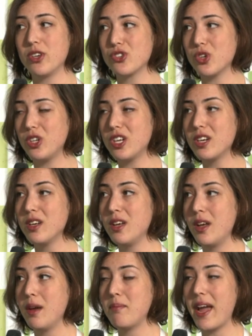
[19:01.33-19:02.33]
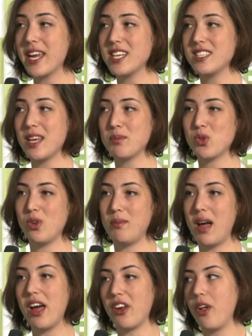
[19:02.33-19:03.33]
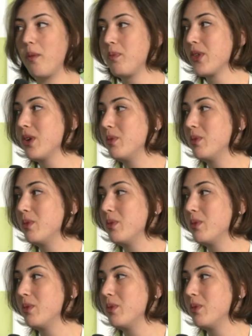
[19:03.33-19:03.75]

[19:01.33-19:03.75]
controller, my conceptual model